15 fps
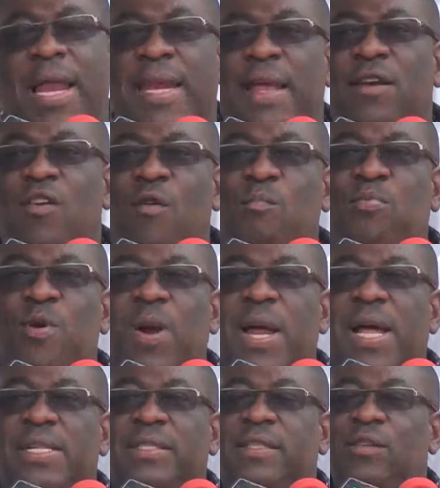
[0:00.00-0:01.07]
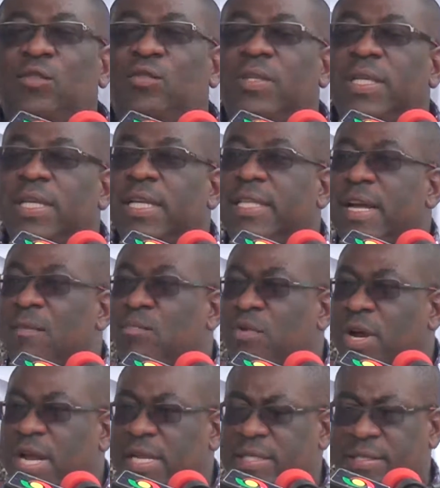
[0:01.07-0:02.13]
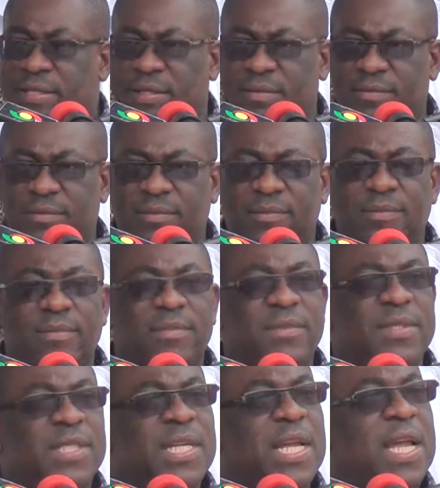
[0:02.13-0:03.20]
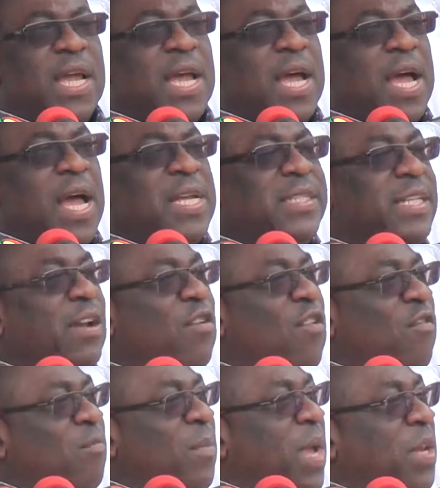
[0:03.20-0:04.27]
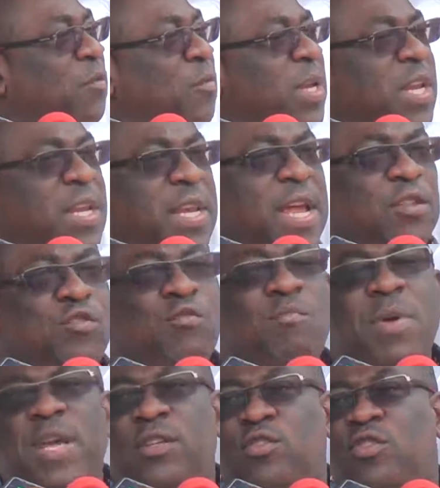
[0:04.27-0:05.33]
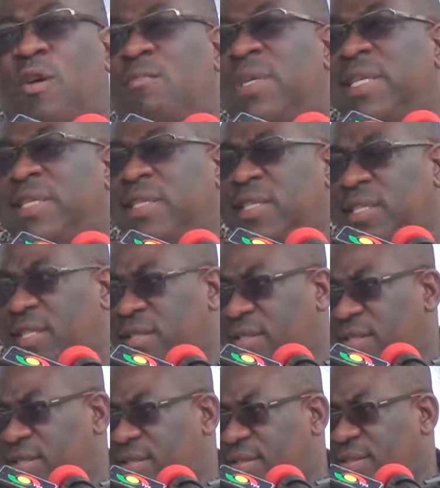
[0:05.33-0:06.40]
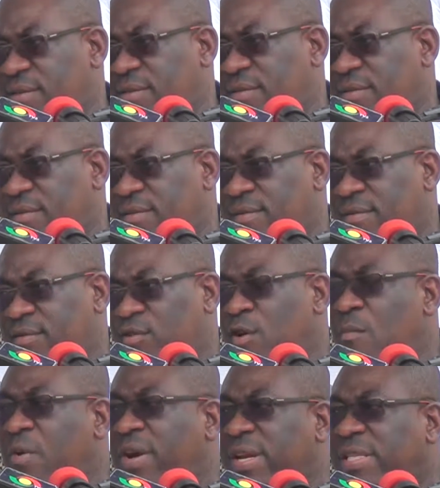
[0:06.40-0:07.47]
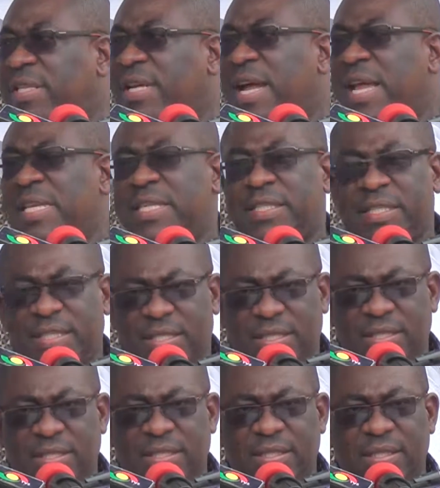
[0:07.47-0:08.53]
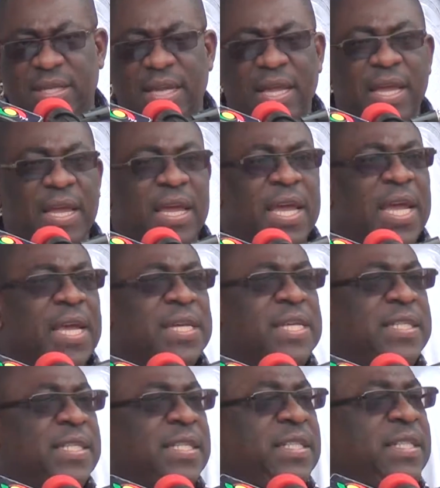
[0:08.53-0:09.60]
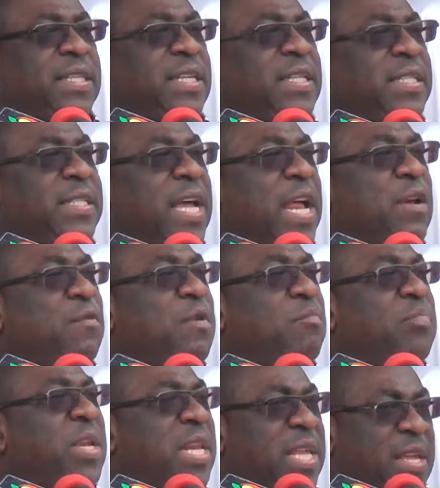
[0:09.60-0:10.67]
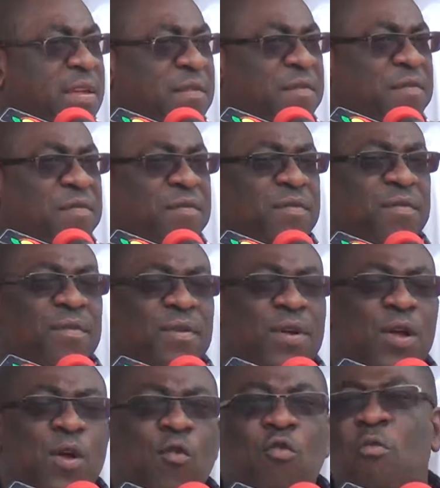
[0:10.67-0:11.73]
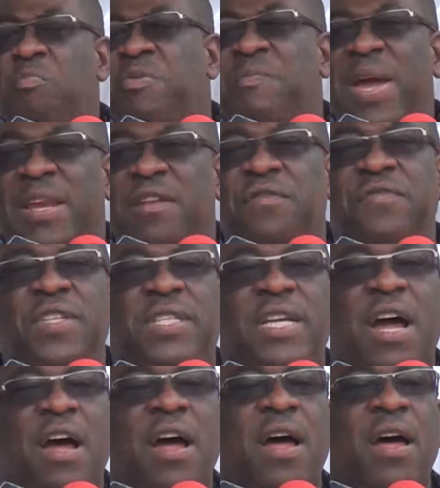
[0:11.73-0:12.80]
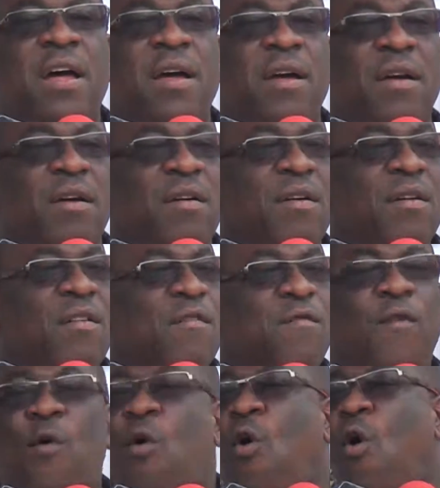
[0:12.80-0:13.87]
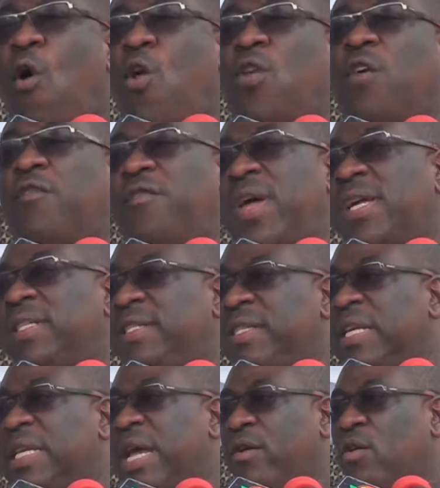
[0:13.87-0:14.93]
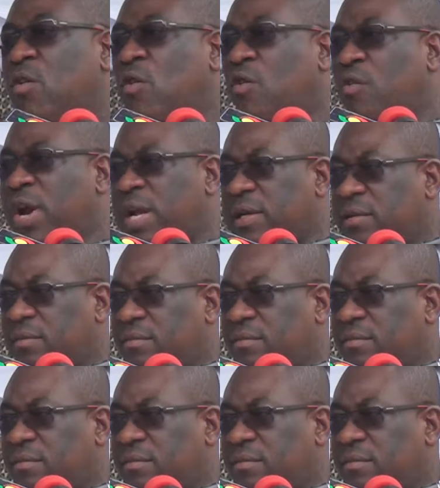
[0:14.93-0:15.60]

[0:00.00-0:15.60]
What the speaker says: analog broadcasting to digital broadcasting, as a government, we needed to make some decisions, some critical decisions, decisions that we believe will be beneficial for all of us in the long run.